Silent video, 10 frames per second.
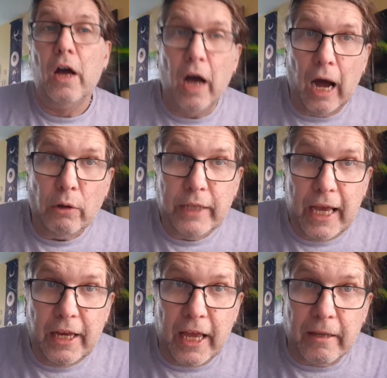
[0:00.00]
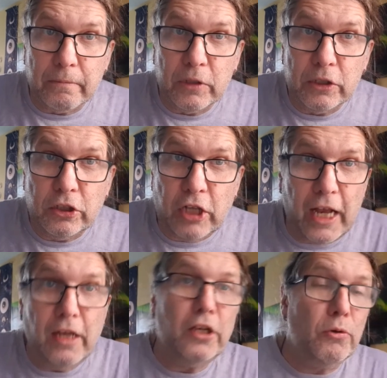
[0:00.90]
how dare they
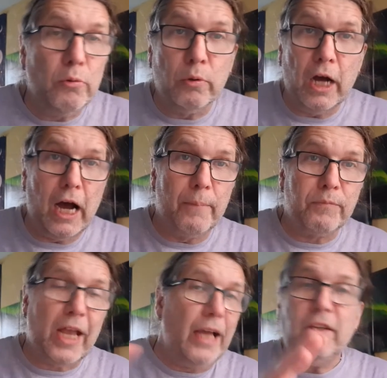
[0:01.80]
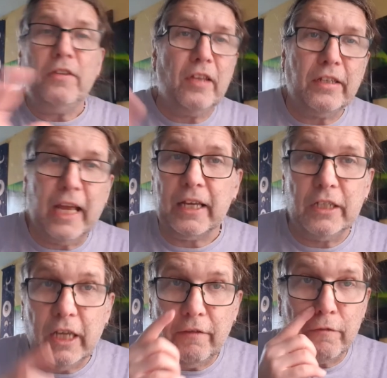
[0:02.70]
tell you um, anything
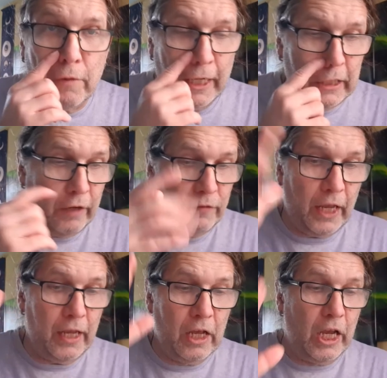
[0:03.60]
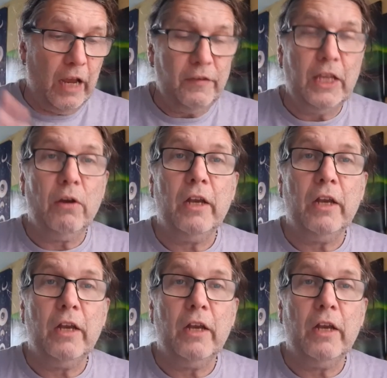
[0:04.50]
negative, right? If they if they don't